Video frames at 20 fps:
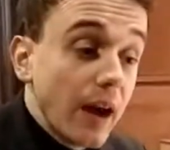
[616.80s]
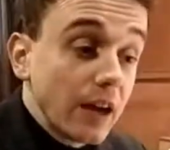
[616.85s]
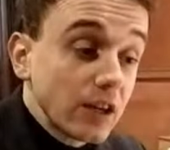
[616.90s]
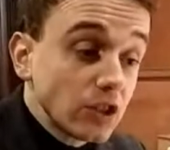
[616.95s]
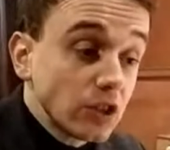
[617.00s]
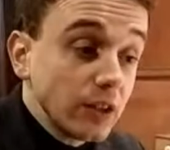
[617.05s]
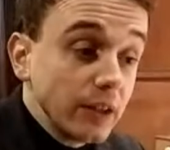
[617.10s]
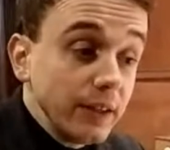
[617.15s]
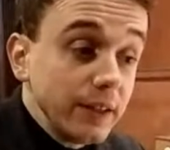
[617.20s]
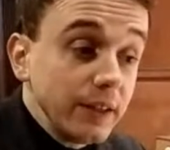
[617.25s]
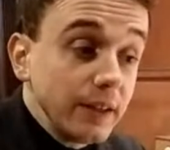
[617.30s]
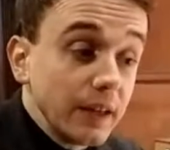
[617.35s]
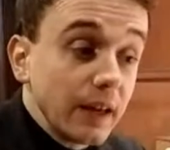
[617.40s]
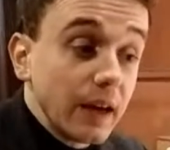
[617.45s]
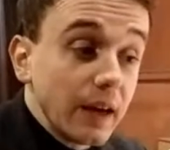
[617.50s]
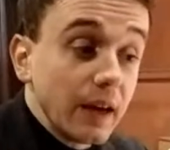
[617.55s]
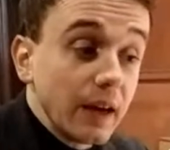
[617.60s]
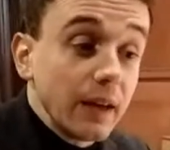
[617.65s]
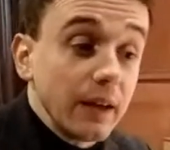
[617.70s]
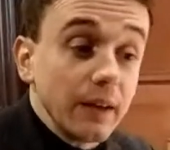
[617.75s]
Actually,
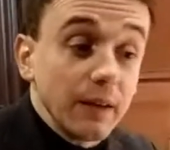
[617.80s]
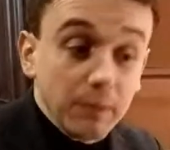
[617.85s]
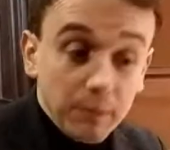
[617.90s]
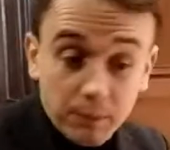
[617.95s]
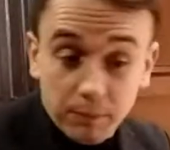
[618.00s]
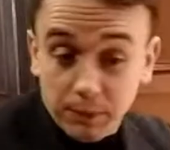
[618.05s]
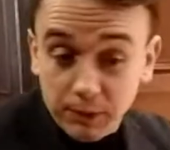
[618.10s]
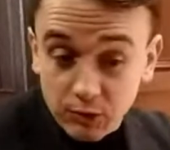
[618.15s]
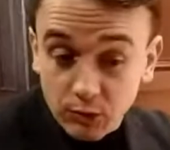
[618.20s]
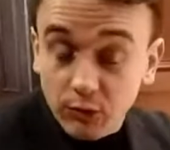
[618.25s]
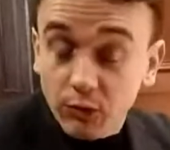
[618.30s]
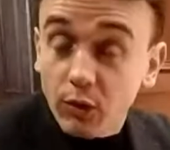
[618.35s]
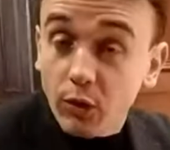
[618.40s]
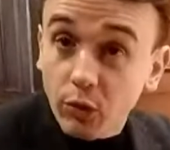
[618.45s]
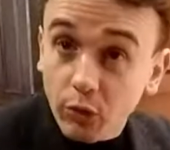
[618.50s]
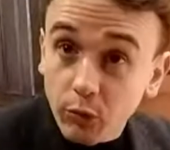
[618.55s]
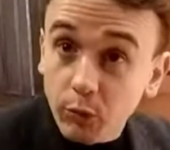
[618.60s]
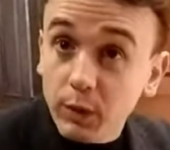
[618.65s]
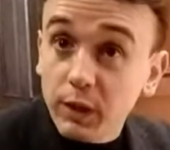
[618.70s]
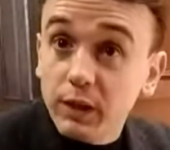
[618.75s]
between the
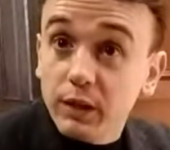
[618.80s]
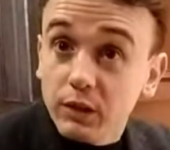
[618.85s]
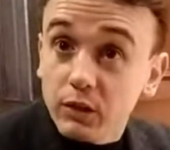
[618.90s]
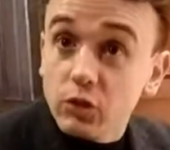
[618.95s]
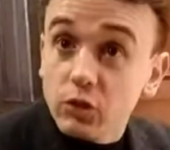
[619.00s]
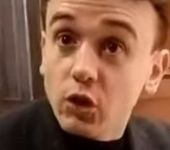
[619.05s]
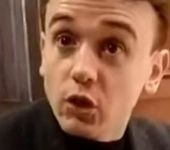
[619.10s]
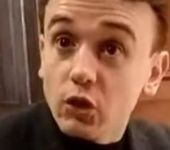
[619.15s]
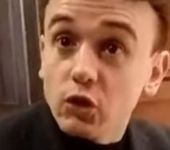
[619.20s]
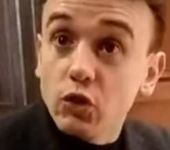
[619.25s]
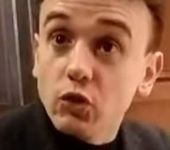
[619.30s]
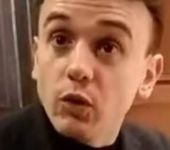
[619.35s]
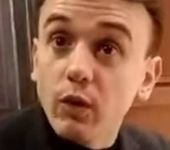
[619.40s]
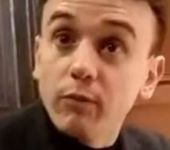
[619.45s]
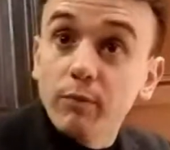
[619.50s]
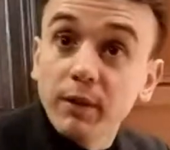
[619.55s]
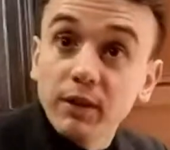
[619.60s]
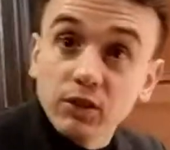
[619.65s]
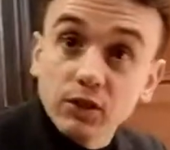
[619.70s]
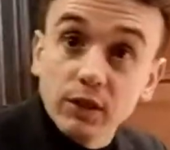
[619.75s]
three churches you have
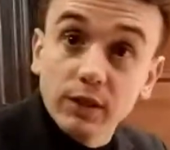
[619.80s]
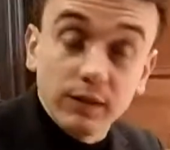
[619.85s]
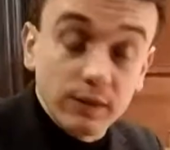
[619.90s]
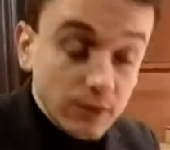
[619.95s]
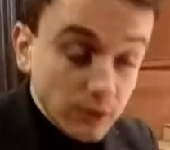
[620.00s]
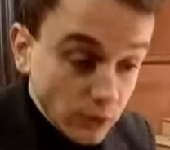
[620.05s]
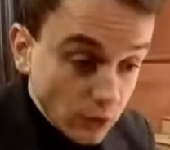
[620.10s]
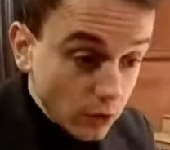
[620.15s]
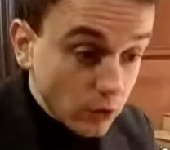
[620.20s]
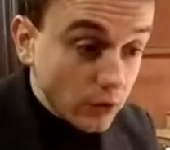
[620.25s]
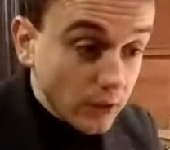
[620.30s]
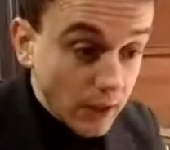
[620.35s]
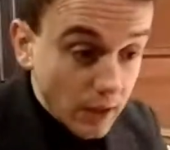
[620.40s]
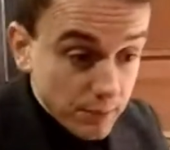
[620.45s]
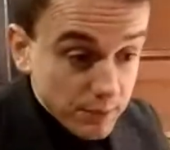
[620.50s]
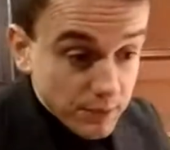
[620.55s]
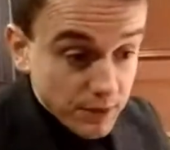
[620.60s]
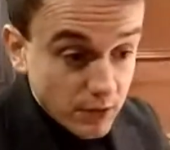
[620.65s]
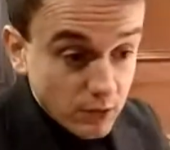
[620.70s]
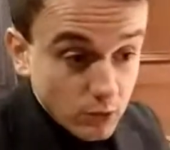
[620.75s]
mentioned, Notre Dame,
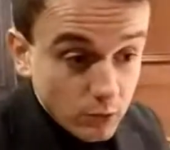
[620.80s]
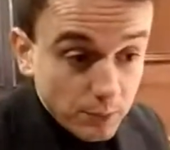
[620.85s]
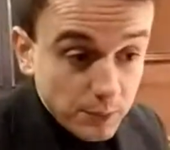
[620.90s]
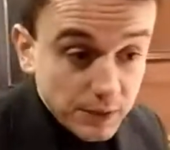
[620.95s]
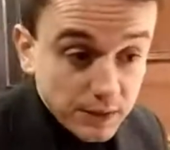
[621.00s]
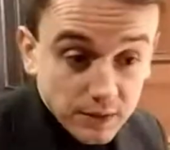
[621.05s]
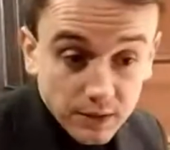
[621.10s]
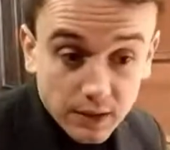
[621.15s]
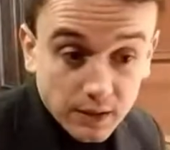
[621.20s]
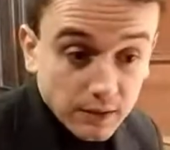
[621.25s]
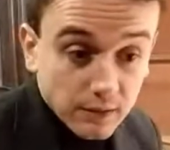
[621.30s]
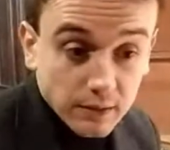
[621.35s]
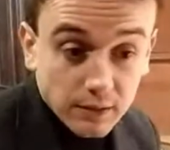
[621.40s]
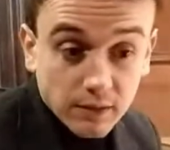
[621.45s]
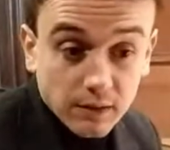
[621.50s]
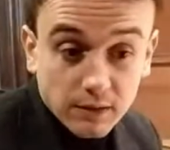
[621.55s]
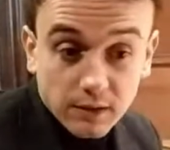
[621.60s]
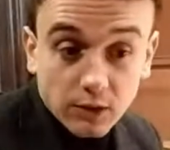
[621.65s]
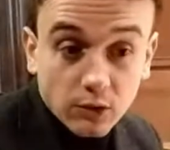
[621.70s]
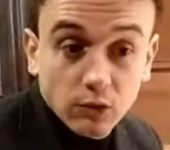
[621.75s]
Saint-Sulpice, and
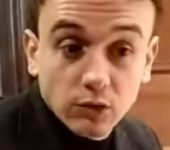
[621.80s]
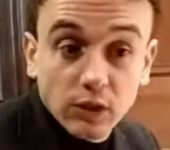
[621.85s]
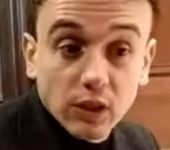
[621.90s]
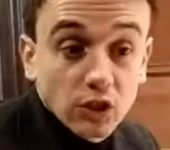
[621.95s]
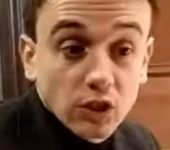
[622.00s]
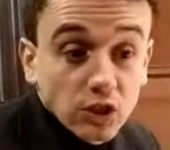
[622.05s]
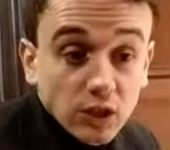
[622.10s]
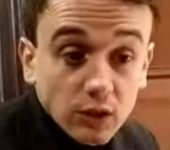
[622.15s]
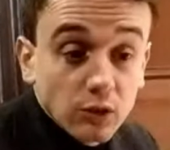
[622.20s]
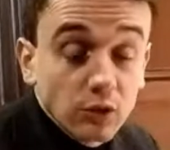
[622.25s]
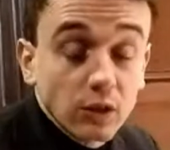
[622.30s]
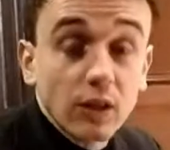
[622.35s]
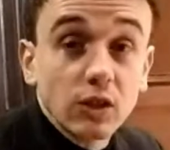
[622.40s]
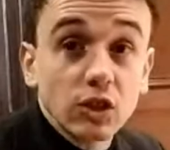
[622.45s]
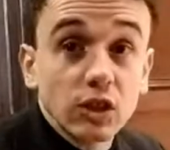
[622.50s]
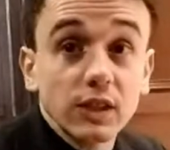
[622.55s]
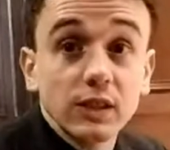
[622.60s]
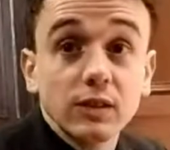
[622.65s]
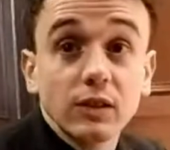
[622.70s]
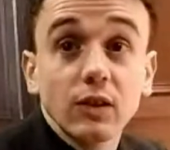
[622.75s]
Saint-Eustache,
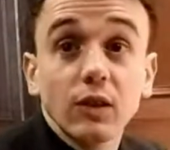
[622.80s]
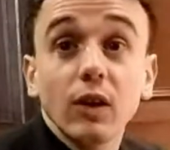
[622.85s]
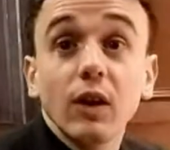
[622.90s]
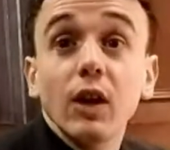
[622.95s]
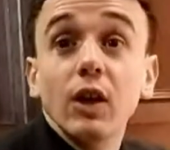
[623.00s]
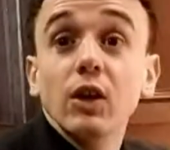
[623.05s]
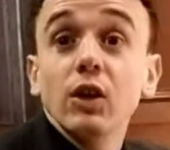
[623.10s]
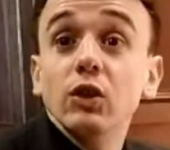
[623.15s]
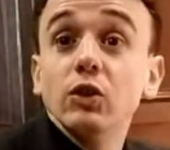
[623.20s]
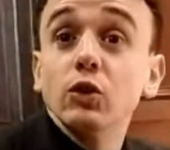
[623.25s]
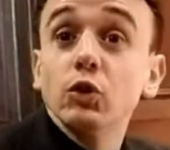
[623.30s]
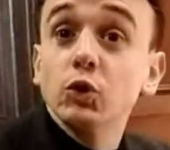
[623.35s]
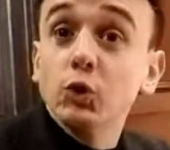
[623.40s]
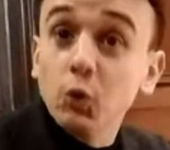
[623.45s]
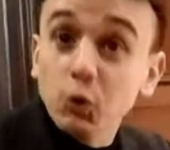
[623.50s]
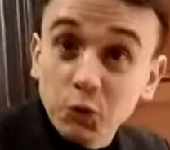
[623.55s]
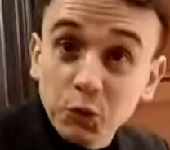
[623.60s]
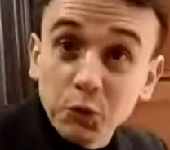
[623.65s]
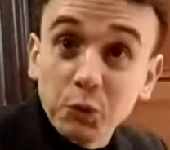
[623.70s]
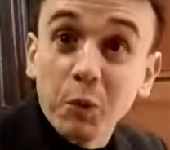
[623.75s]
it's the
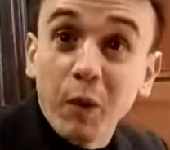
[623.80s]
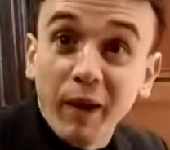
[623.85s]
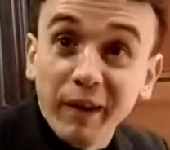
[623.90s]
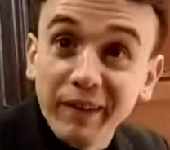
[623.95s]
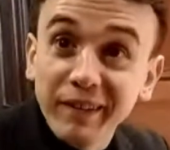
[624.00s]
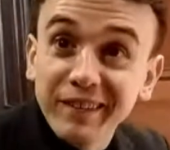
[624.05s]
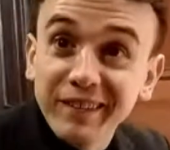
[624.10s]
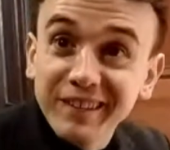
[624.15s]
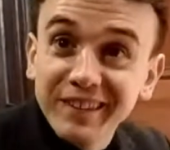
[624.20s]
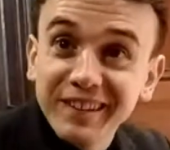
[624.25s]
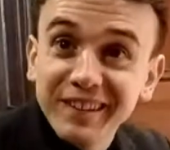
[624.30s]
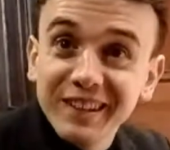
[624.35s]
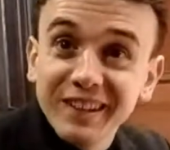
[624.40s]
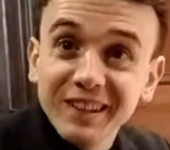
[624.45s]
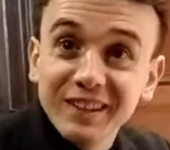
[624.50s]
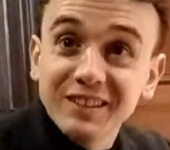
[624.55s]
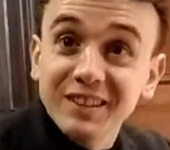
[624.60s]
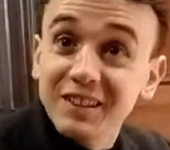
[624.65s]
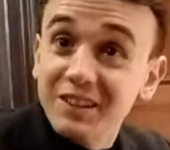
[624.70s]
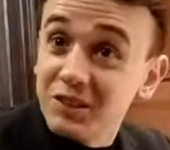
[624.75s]
shorter one.
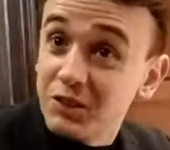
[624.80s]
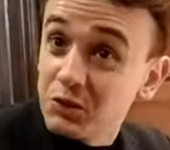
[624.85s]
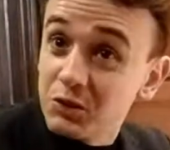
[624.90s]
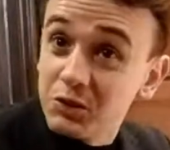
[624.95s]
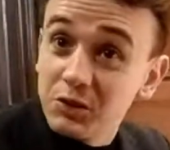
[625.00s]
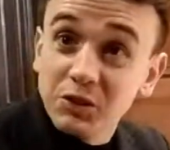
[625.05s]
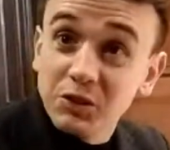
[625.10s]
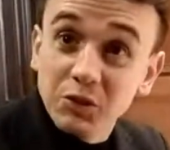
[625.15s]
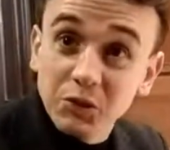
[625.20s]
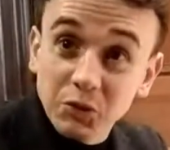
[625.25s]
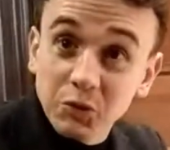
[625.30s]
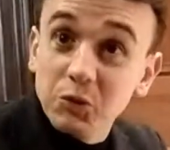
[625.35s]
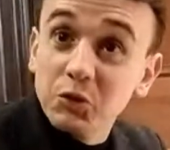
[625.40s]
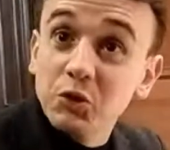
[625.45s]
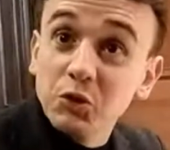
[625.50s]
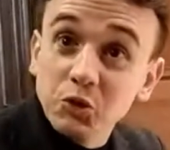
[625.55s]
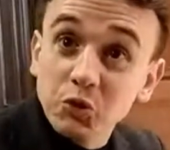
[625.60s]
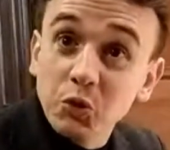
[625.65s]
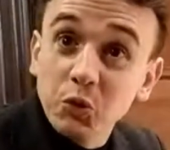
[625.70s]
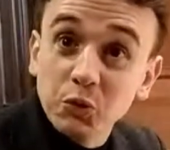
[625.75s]
It's the
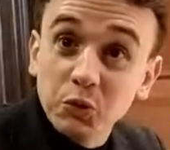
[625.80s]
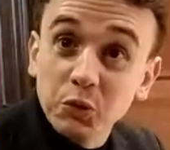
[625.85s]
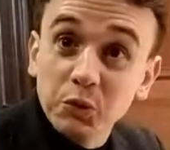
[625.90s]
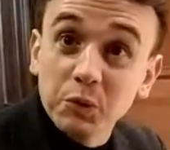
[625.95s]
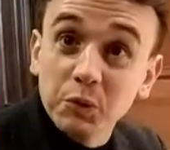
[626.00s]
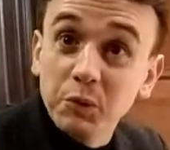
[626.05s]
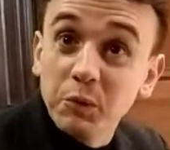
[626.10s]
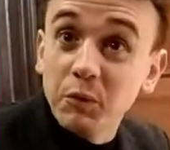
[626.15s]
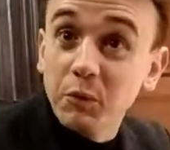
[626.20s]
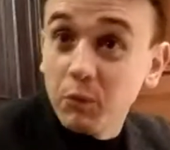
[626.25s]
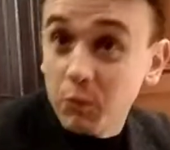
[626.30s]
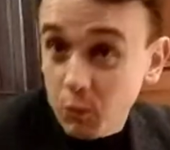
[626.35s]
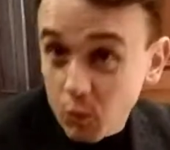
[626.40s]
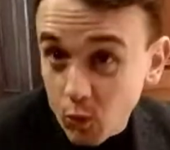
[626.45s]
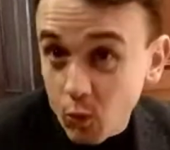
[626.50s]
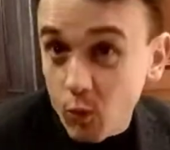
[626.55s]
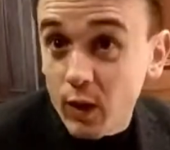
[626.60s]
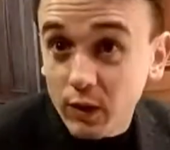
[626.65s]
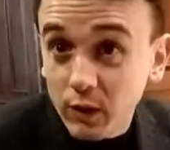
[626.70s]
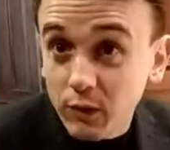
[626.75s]
shorter
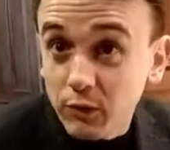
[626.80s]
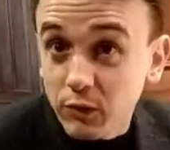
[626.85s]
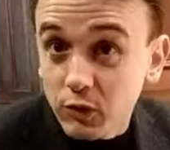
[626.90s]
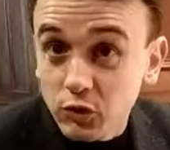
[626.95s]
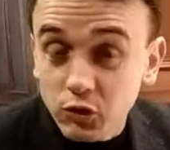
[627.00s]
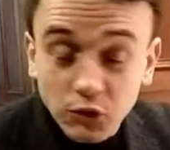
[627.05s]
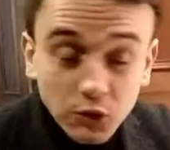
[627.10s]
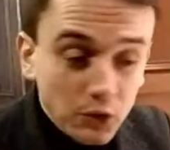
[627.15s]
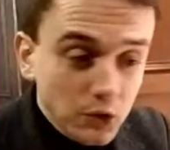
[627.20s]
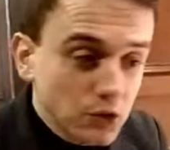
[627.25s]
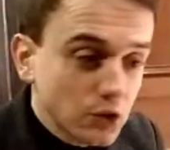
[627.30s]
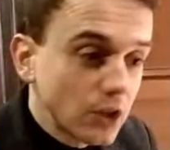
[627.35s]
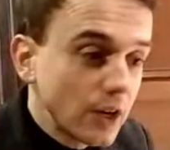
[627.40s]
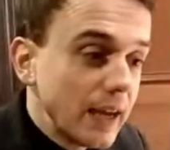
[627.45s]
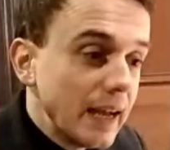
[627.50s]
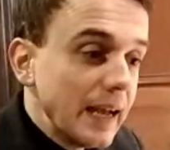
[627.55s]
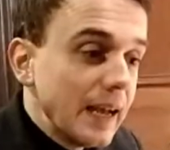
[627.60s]
one of the church.